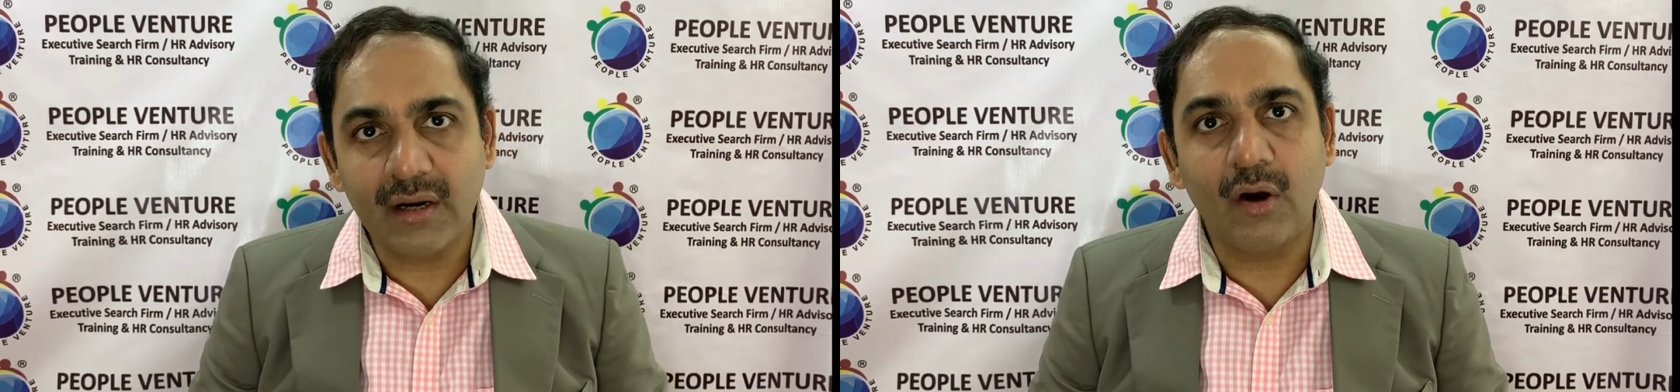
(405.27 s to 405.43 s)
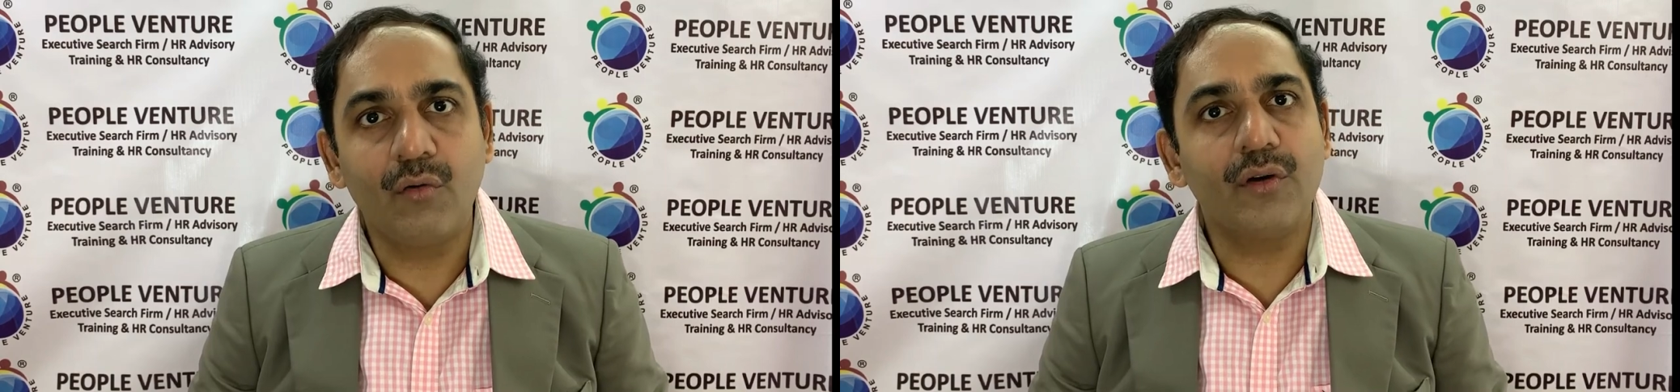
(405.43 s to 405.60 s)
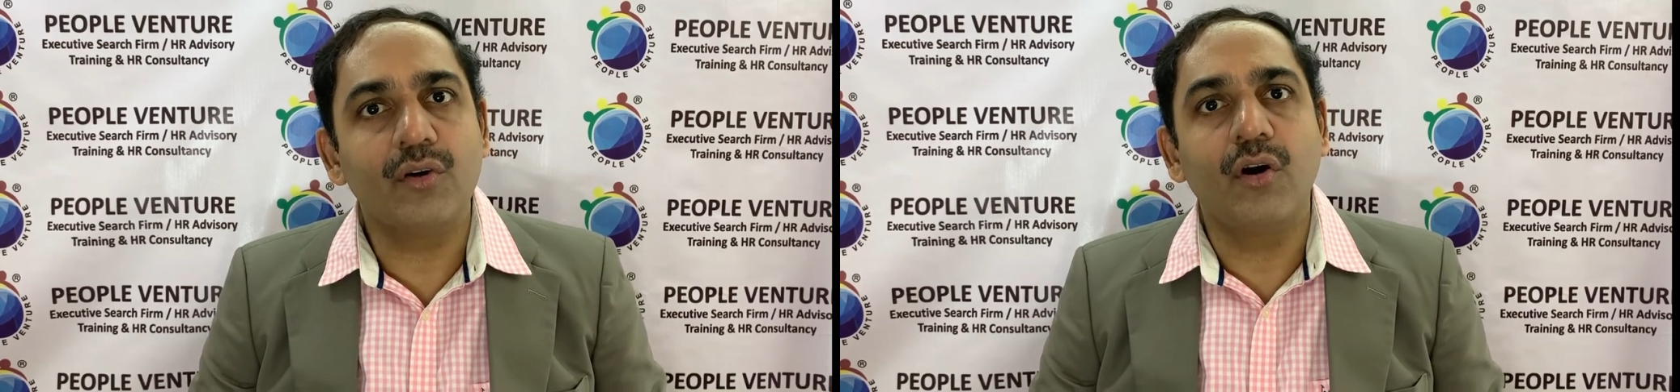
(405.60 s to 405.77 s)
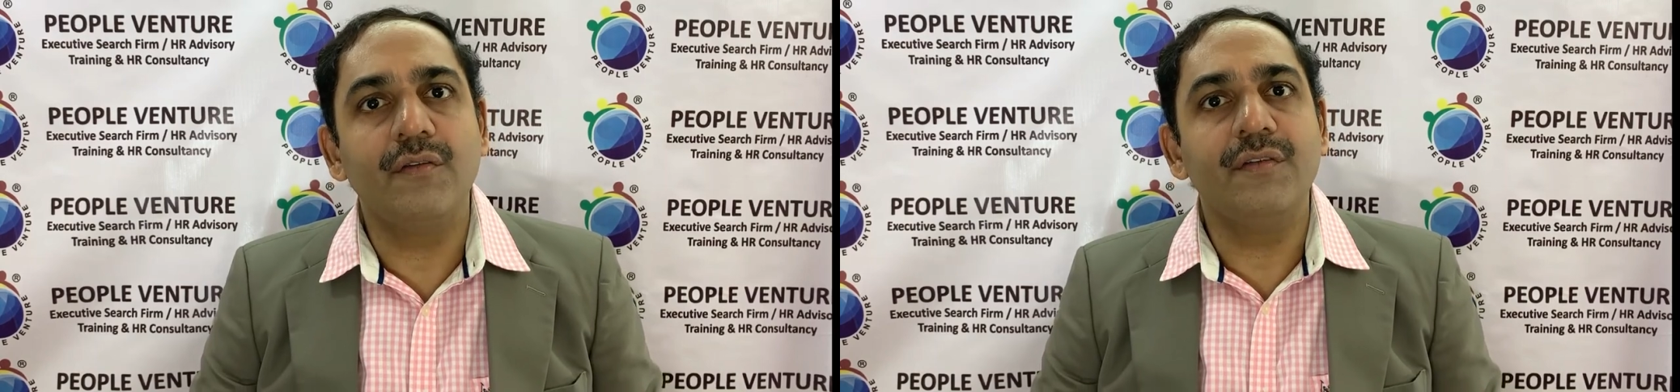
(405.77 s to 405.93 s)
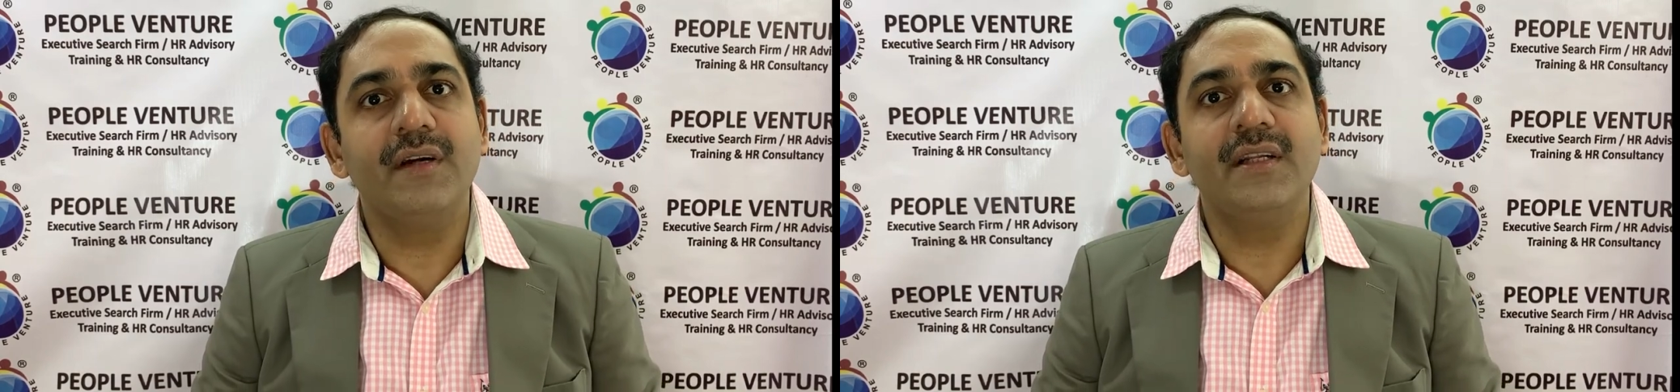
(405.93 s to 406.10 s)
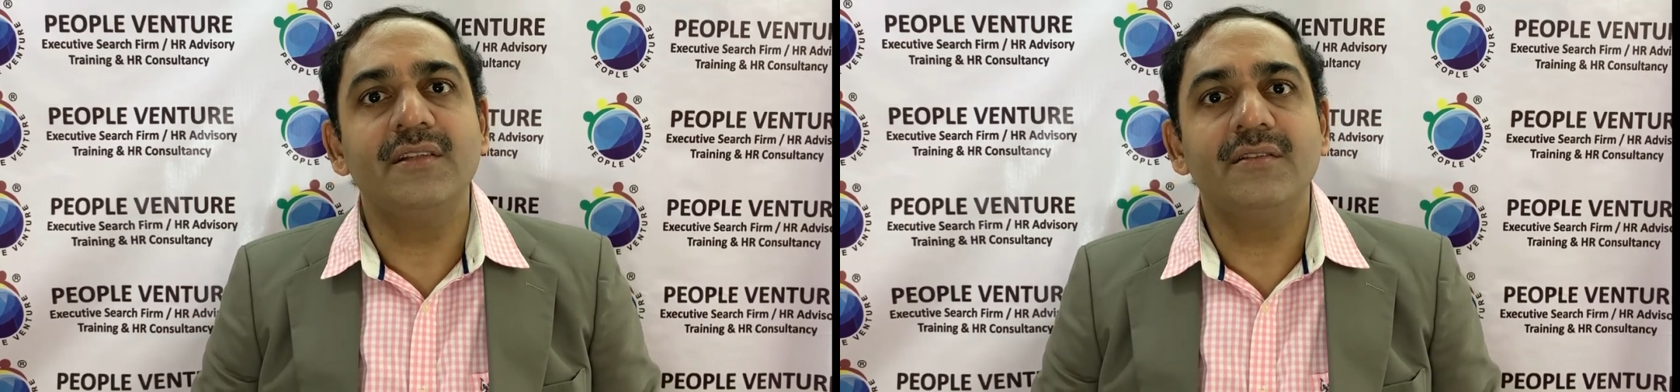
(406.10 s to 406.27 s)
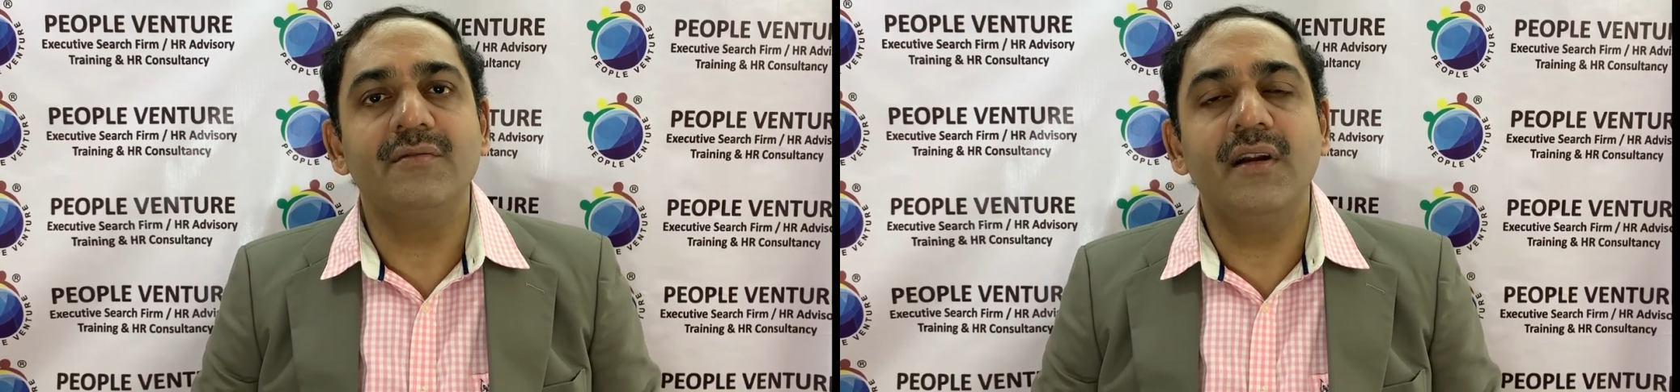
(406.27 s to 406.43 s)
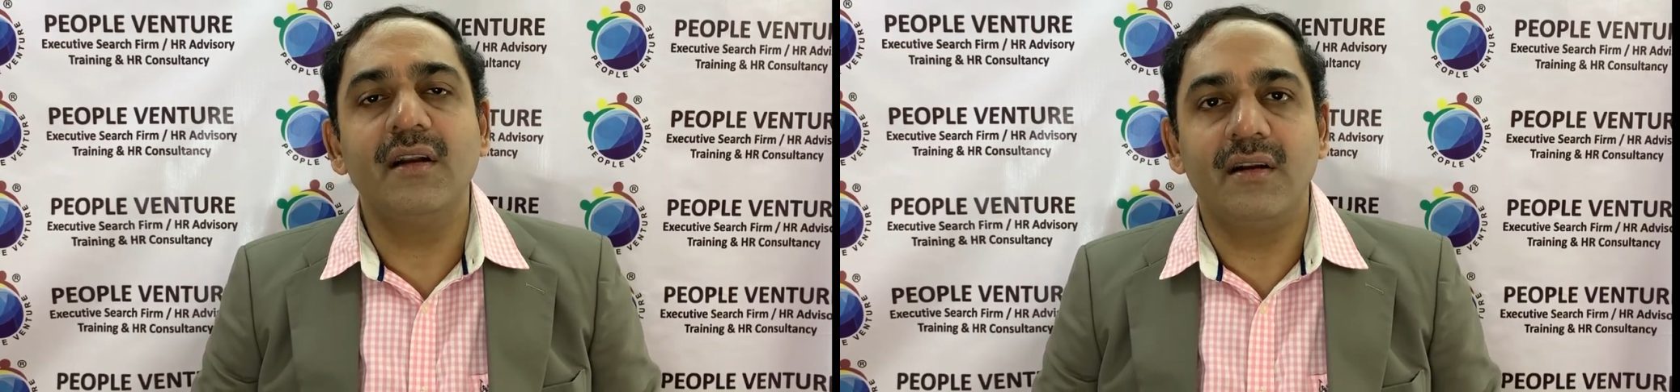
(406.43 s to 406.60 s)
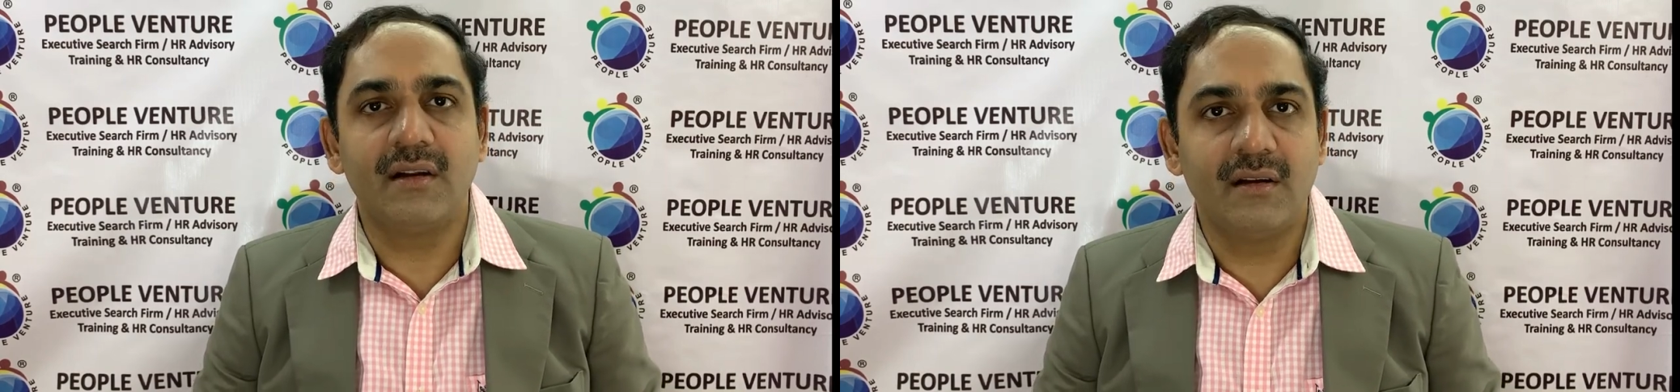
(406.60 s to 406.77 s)
Overconfidence
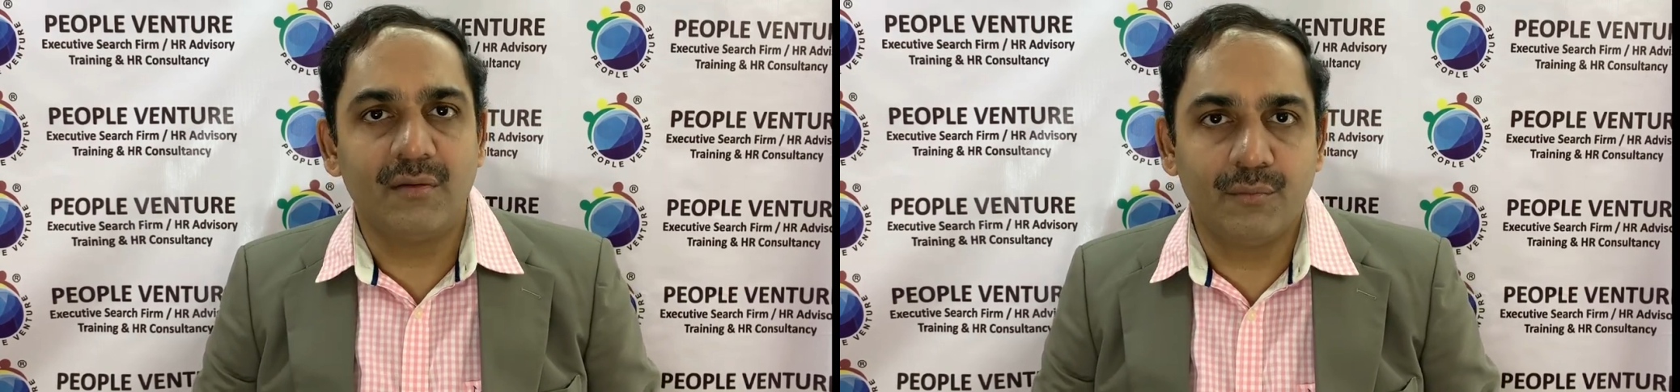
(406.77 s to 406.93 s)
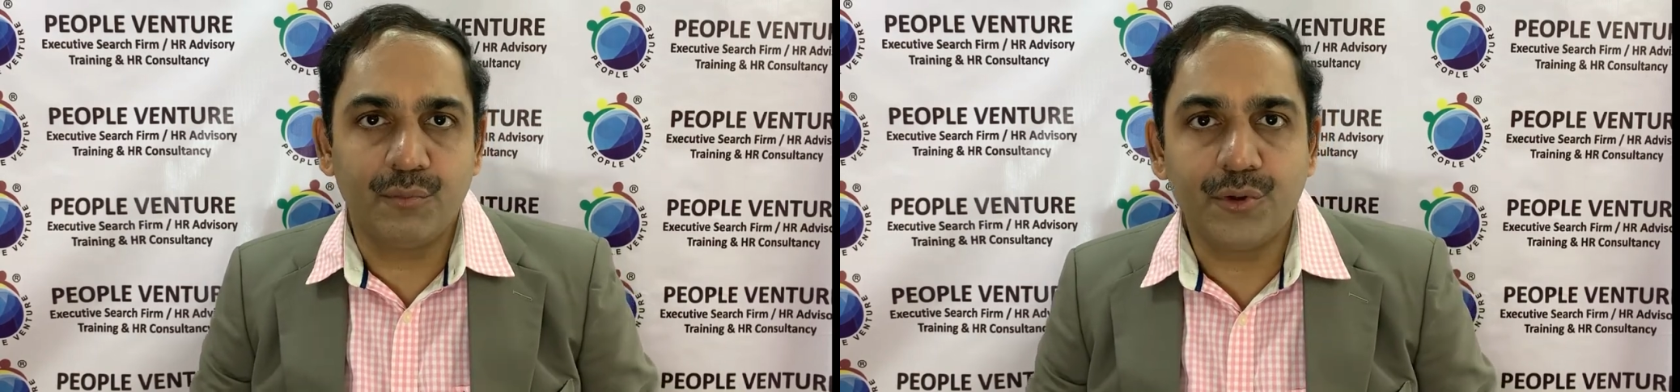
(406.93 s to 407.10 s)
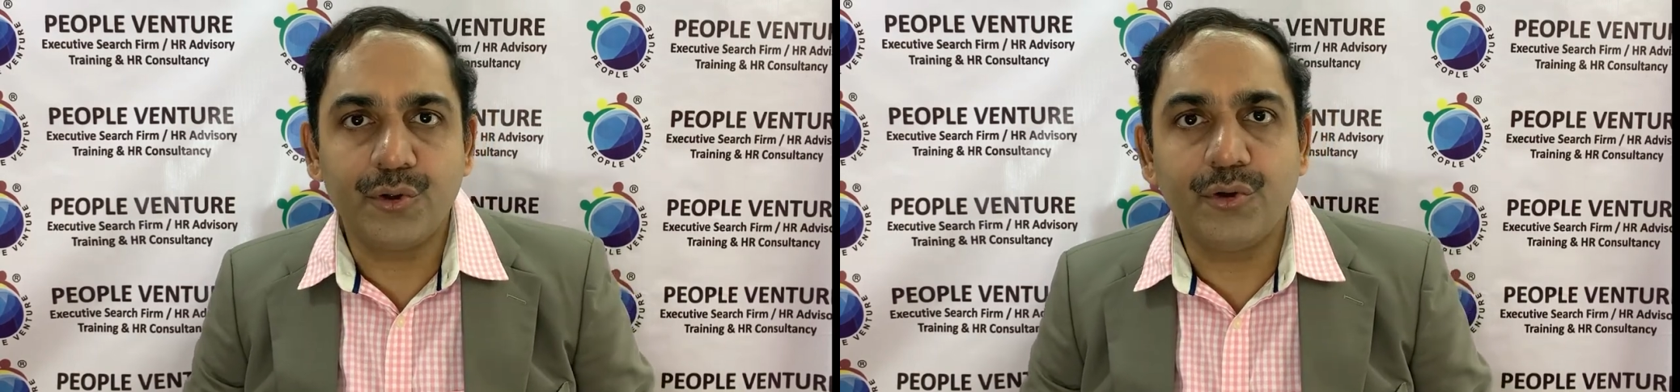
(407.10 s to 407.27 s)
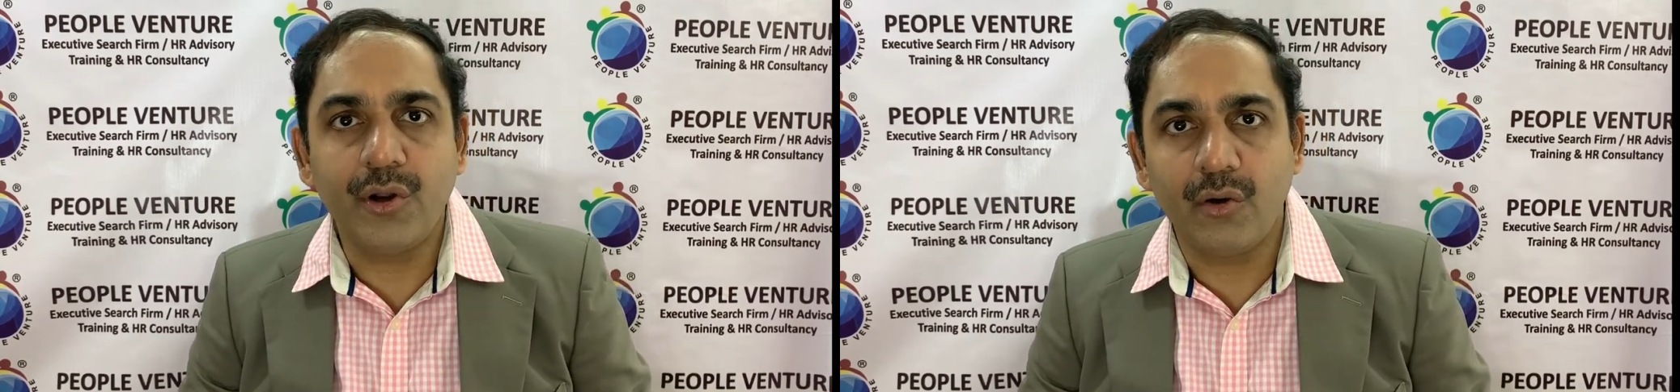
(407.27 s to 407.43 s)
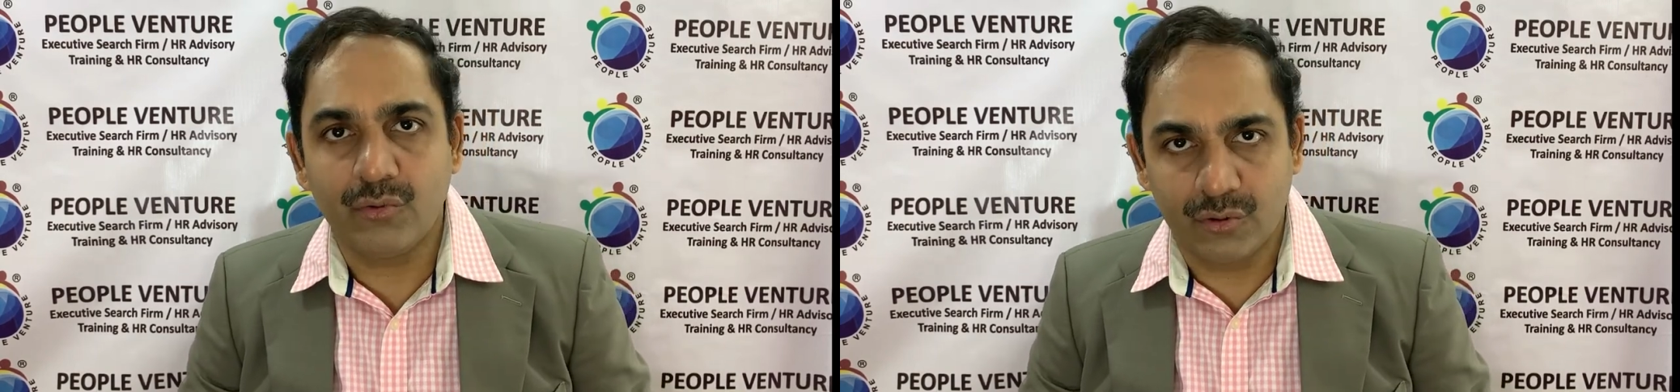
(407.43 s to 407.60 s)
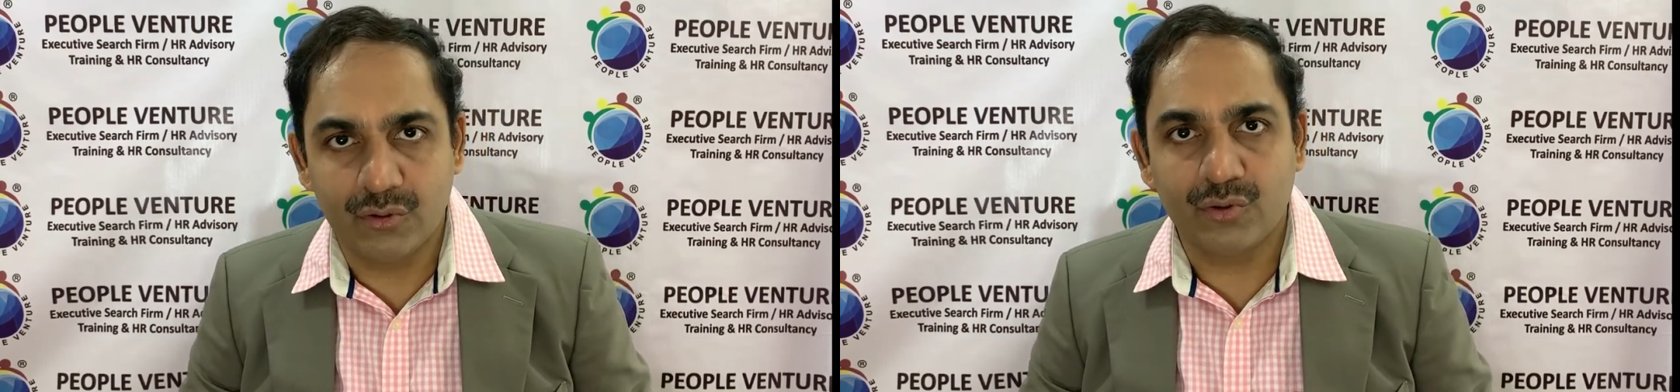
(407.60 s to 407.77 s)
will put you down.